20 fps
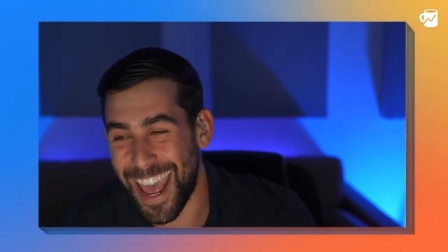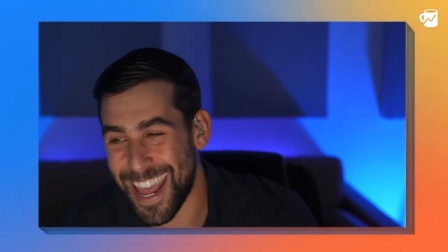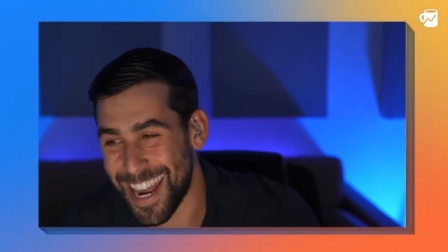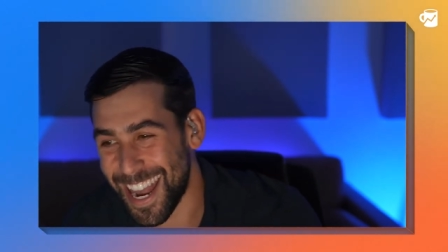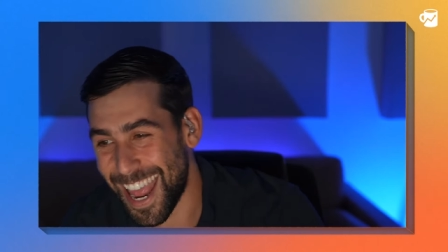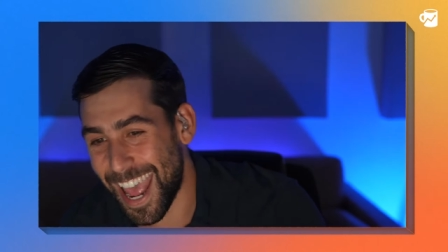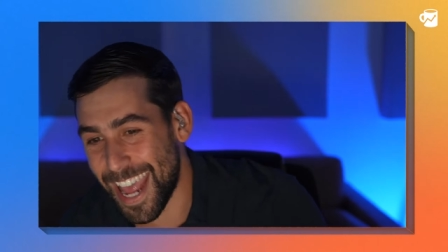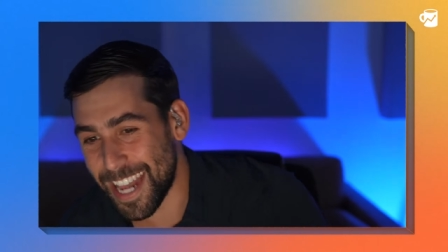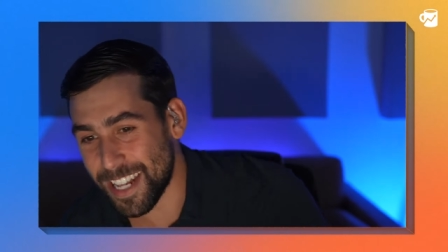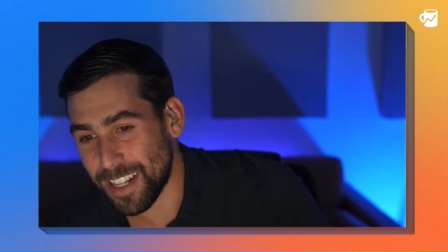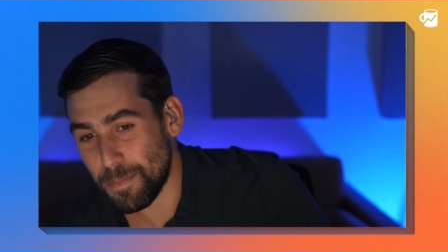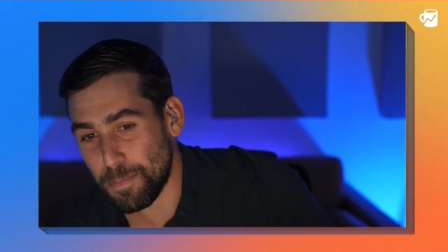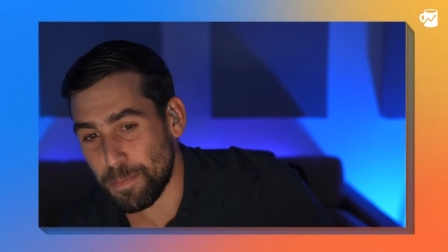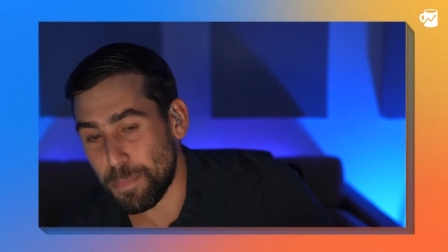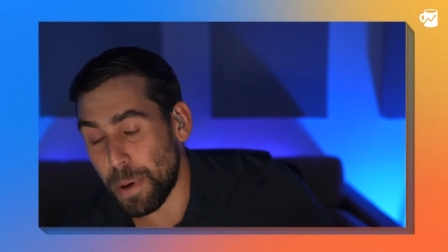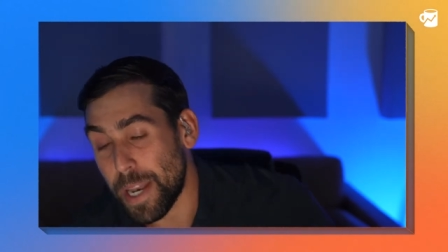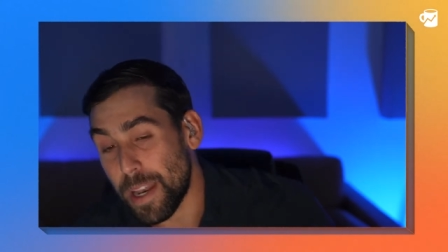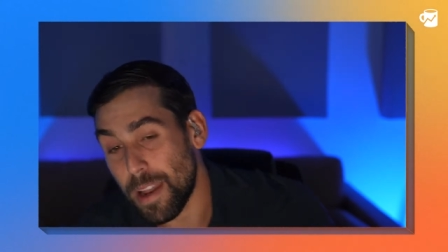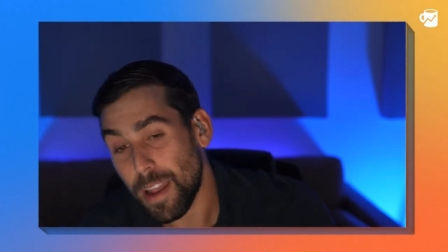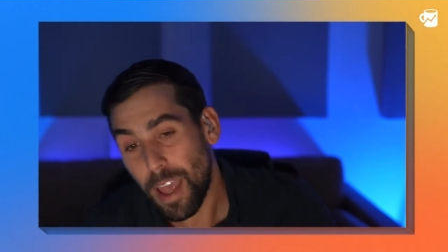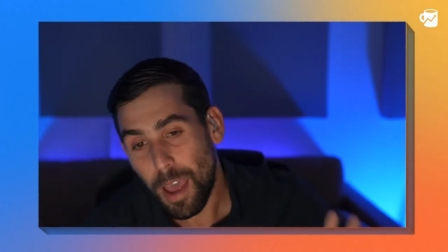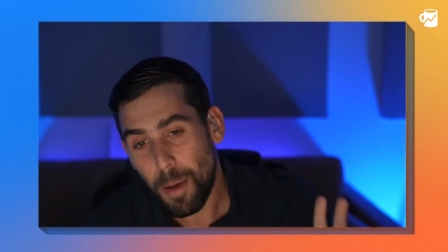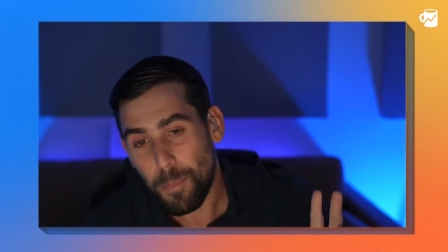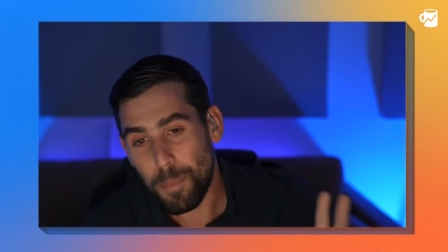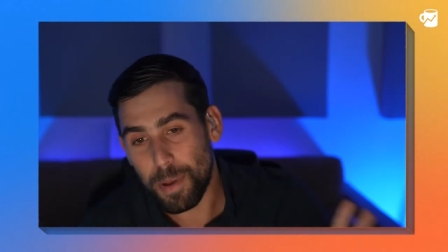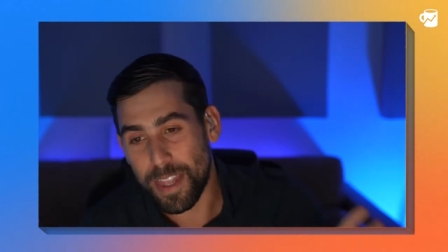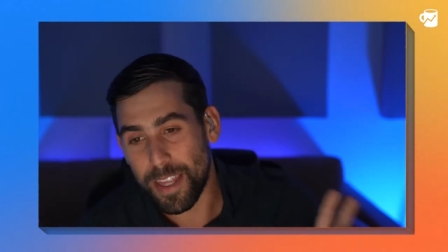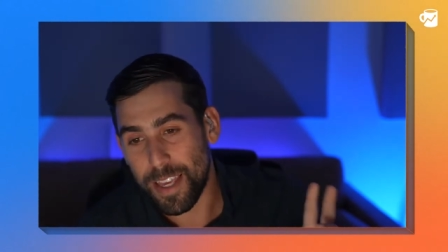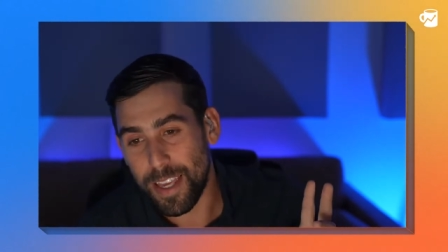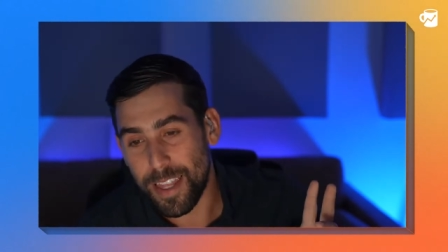and and but
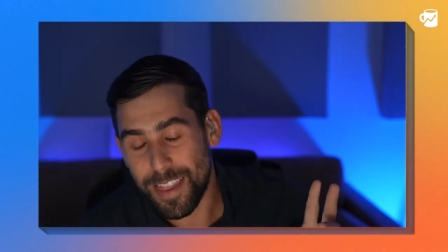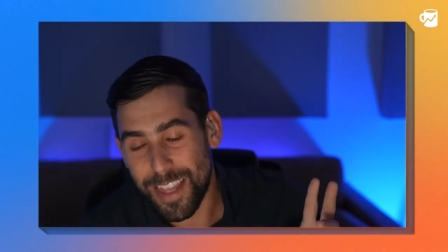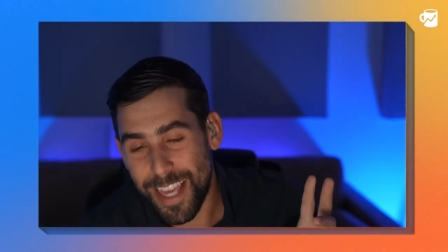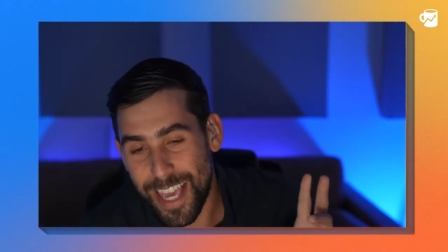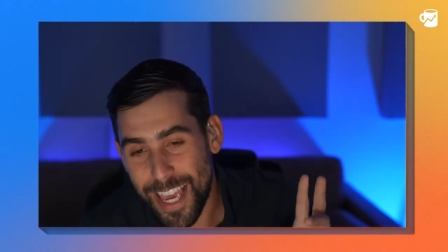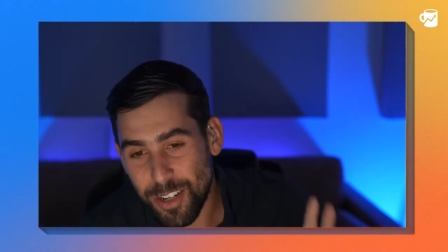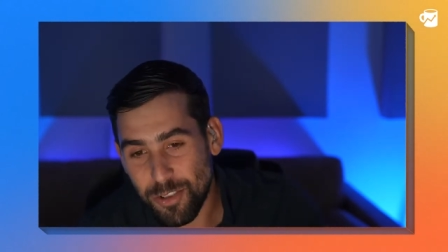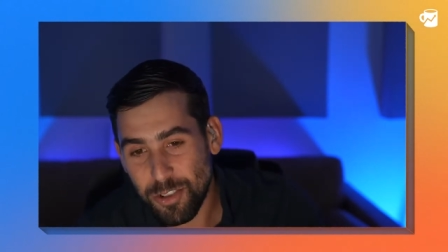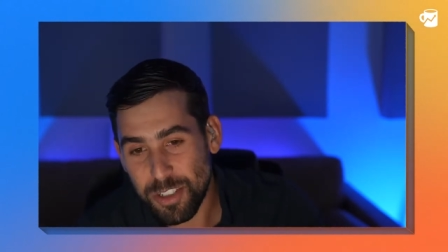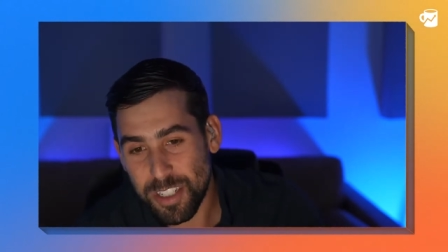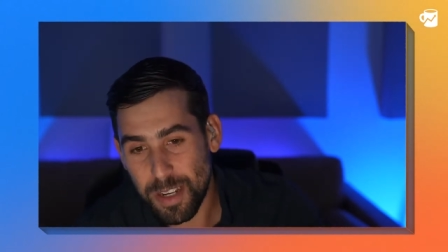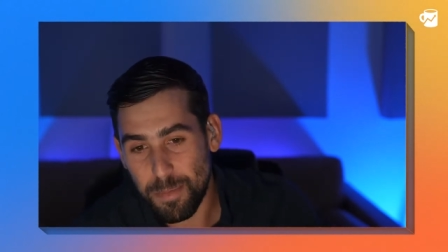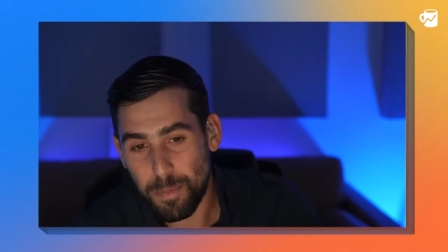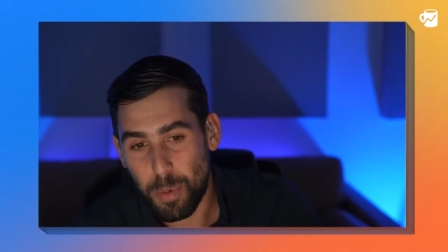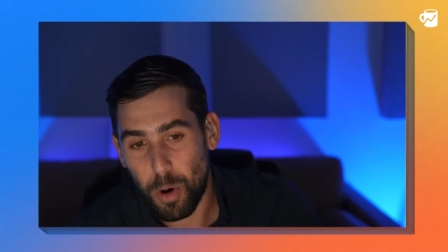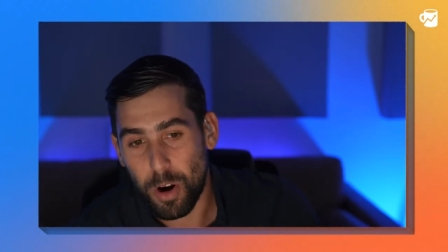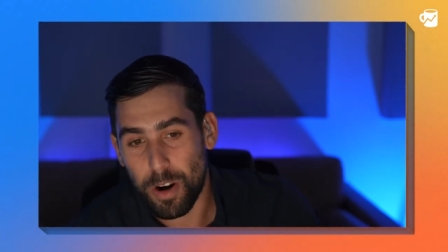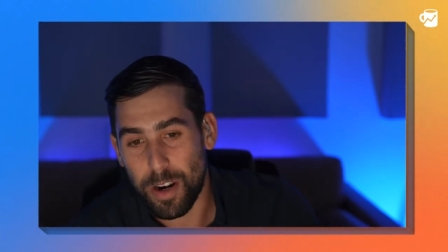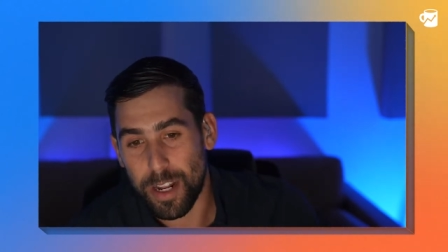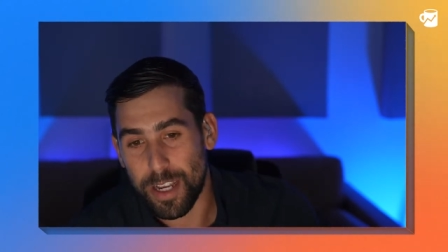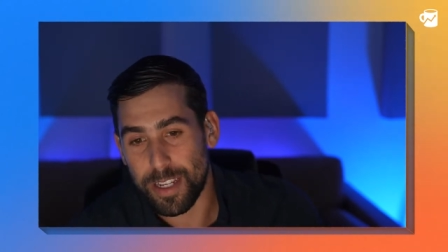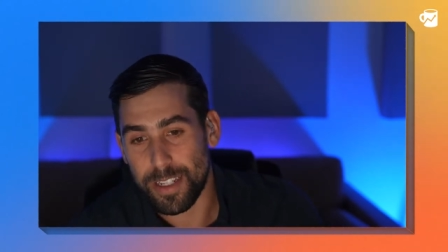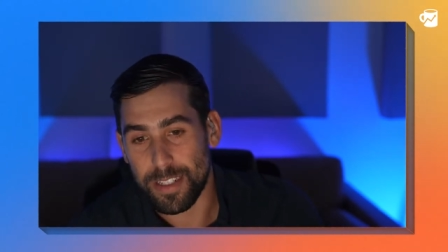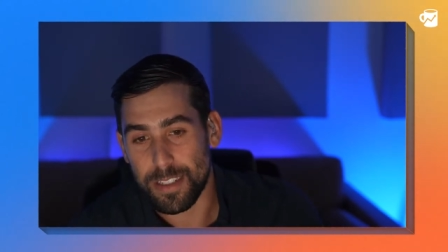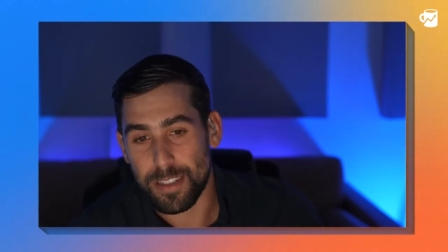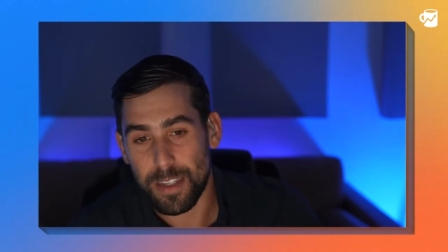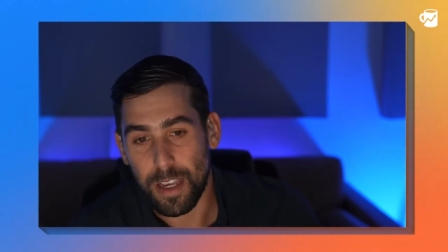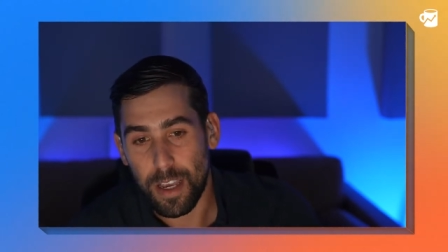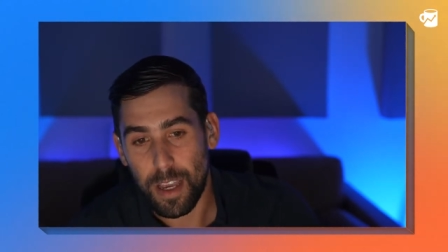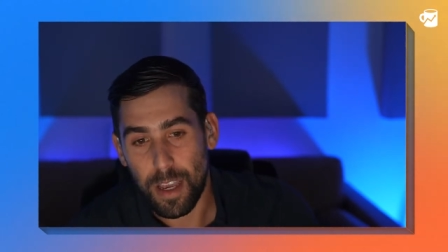but the the interesting part
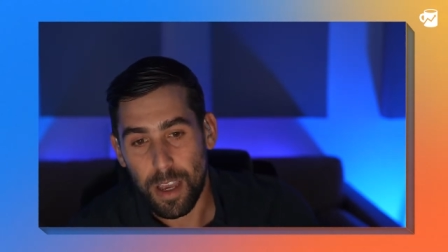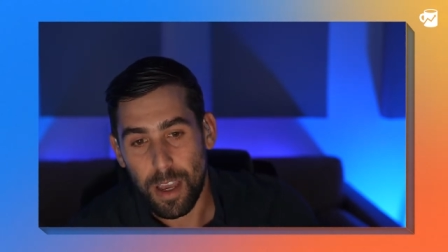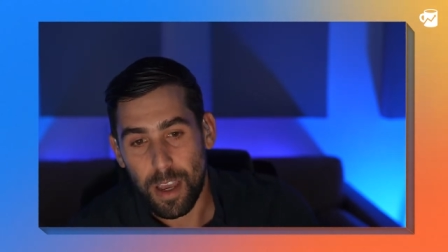is.